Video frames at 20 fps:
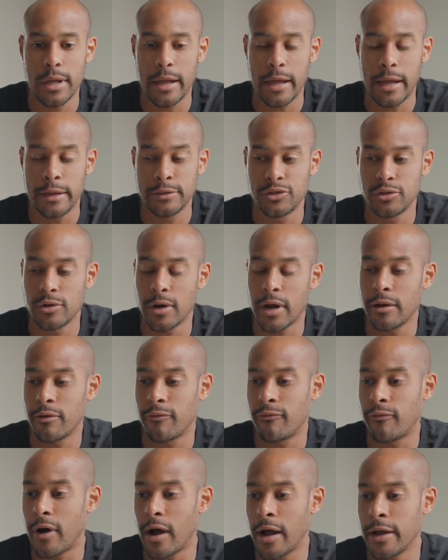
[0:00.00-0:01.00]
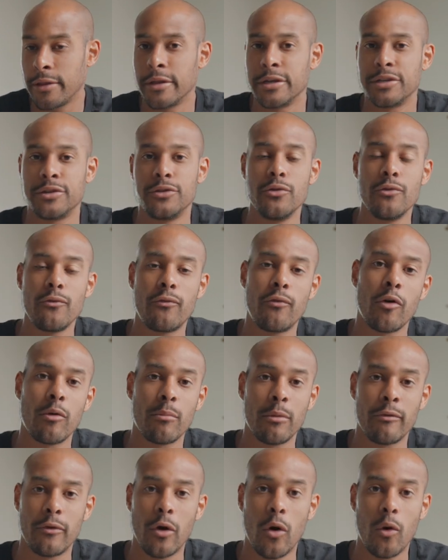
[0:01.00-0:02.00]
as trying to find this new
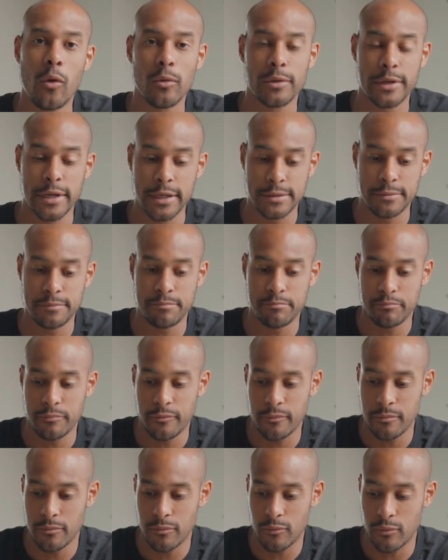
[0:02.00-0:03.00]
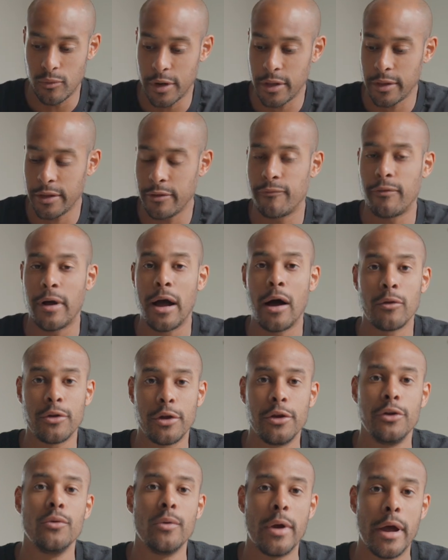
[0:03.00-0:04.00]
form of gold, has really found
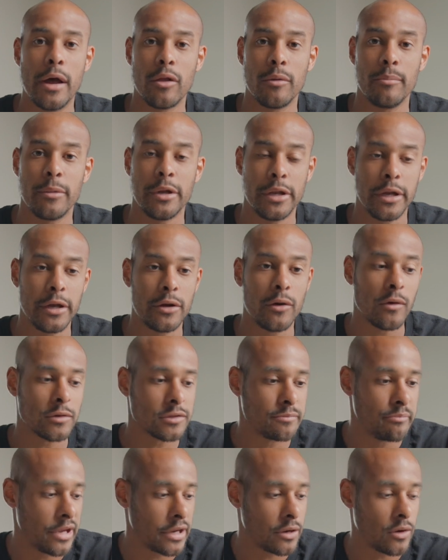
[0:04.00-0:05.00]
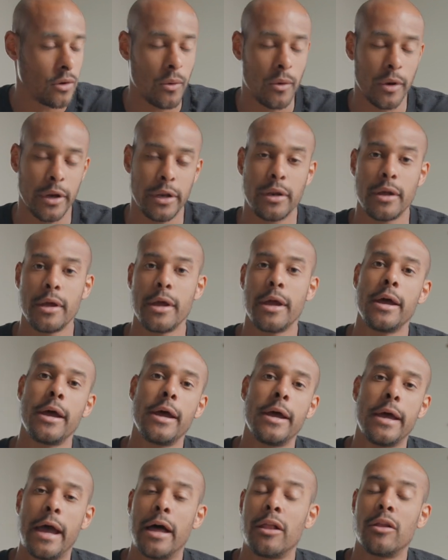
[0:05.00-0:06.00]
a new element. He calls Bitcoin
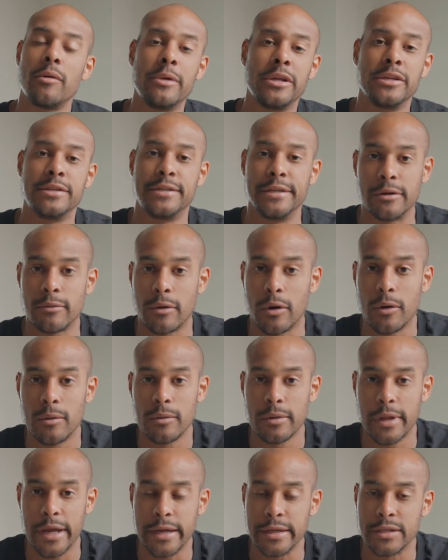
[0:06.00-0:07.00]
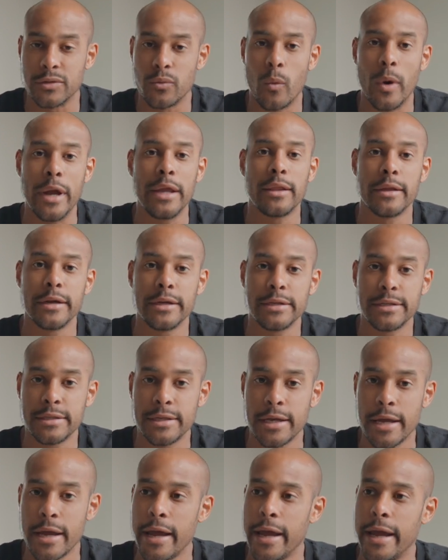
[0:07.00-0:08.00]
element 0. Like, it's weightless,
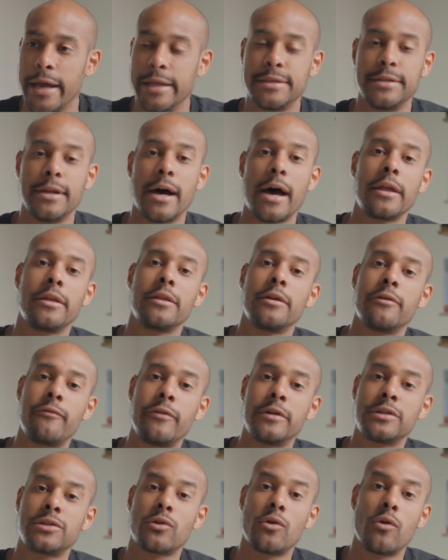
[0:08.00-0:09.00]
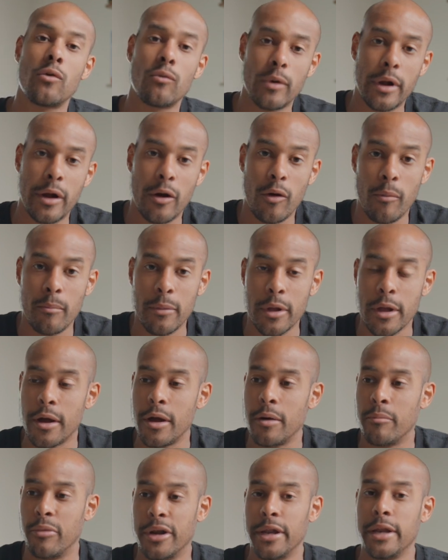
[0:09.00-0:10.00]
it's not in the physical realm,
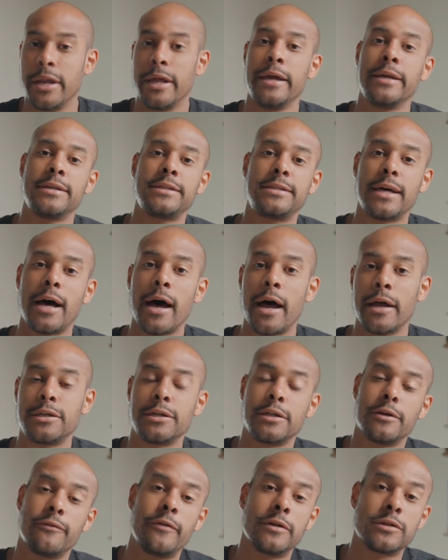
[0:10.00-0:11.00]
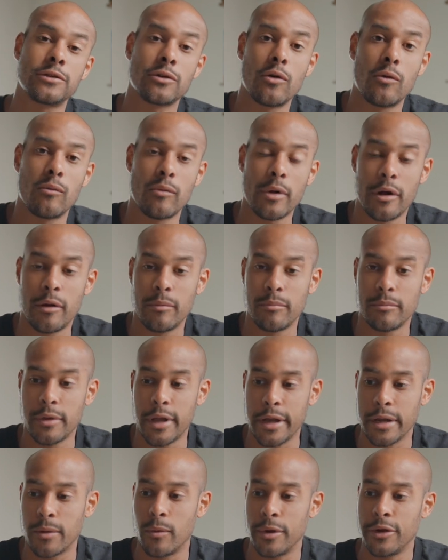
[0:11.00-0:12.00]
but it is tied to the physical realm.
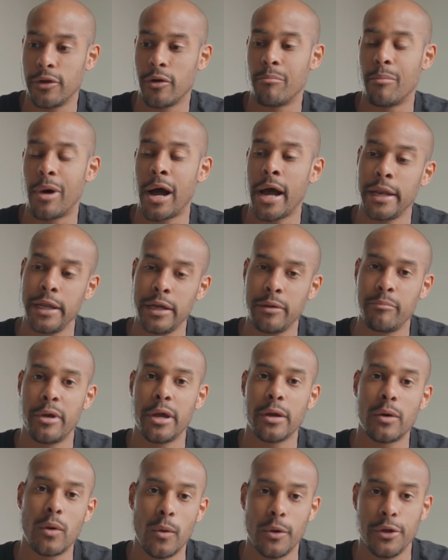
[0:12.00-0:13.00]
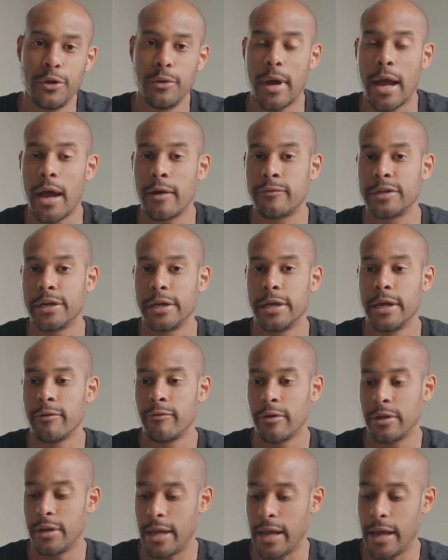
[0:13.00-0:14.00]
Like when you're mining Bitcoin, you have to give
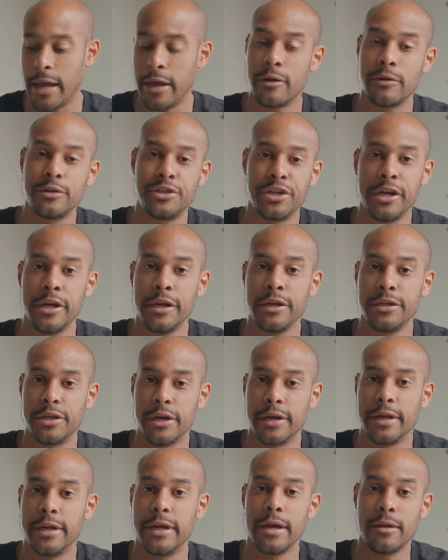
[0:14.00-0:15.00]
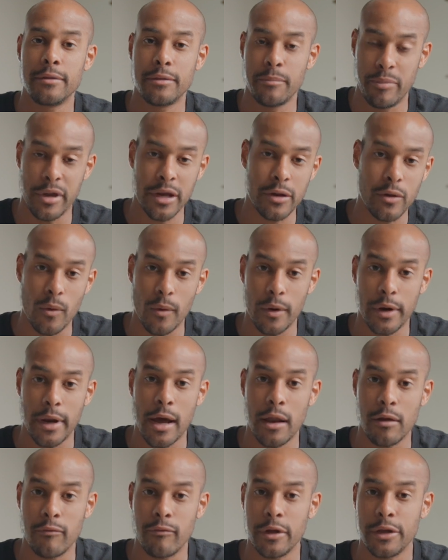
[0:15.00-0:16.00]
it energy to get Bitcoin
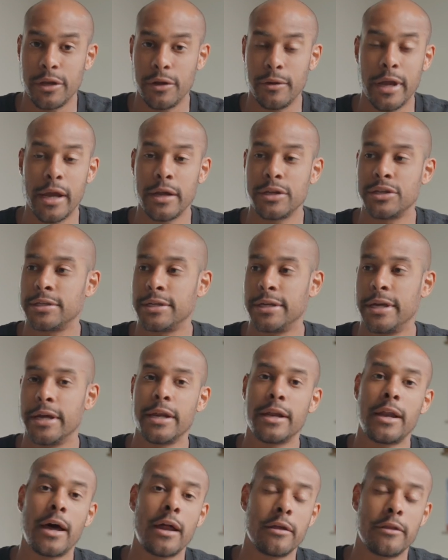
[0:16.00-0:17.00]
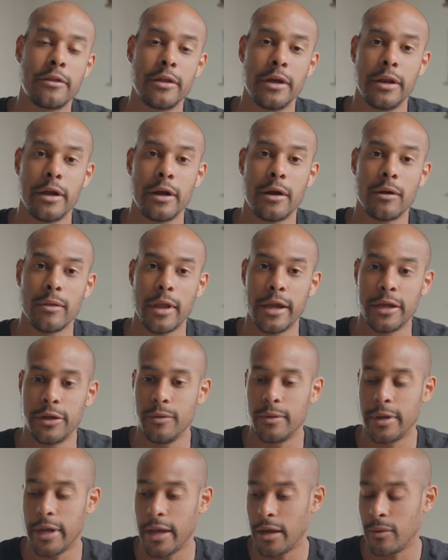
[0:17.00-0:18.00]
out of it. You can't just get it out of thin air like
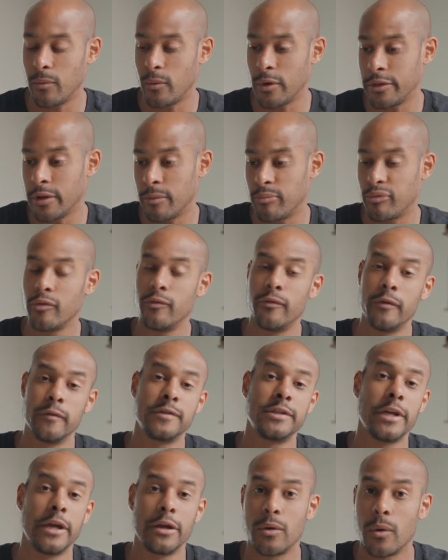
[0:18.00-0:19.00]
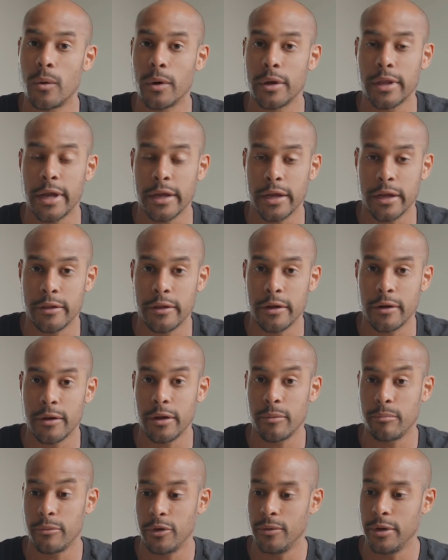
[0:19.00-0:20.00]
you can with a proof of stake coin like
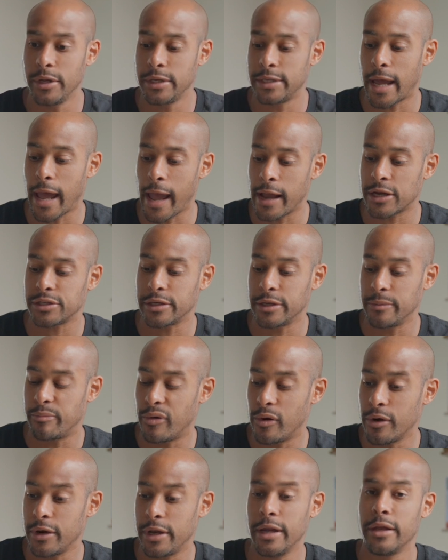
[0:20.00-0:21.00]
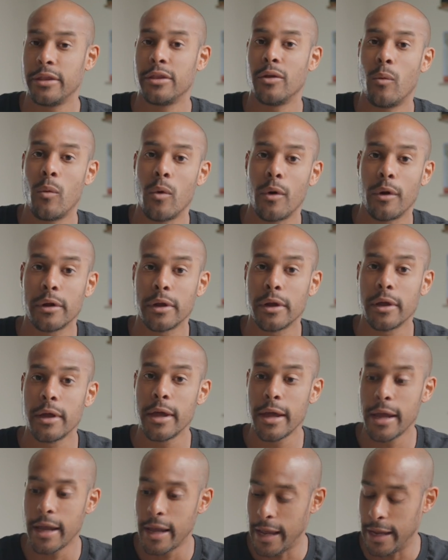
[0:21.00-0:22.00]
Ethereum. You need to actually put in the work
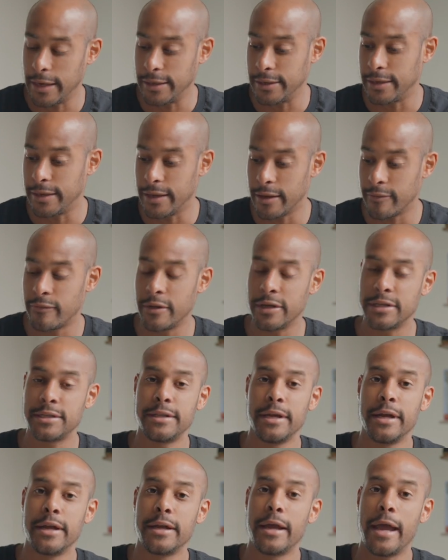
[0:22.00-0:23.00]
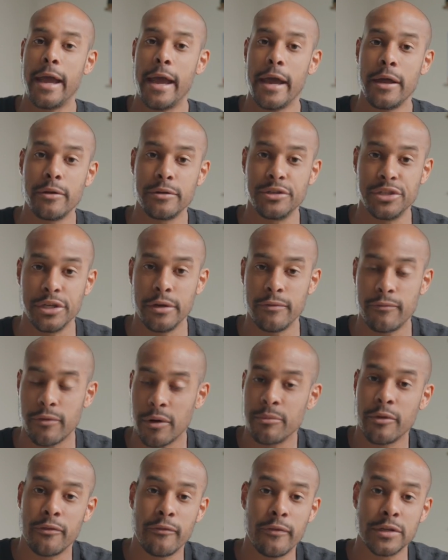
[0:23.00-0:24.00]
and give this thing energy
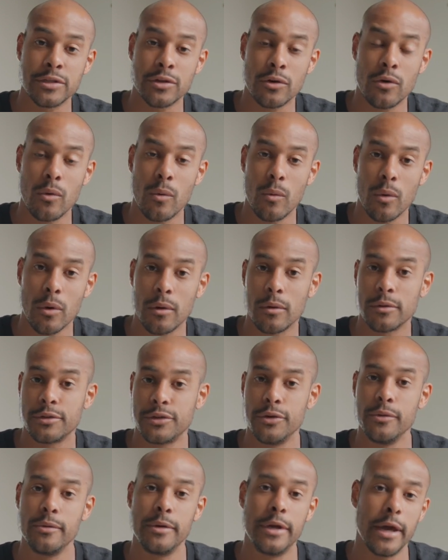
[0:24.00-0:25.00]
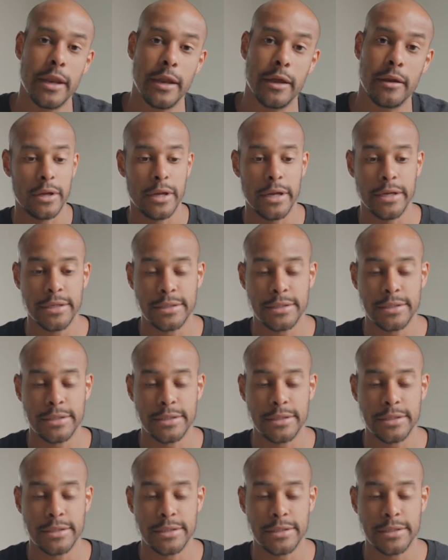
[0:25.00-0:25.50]
from the physical world to get it. He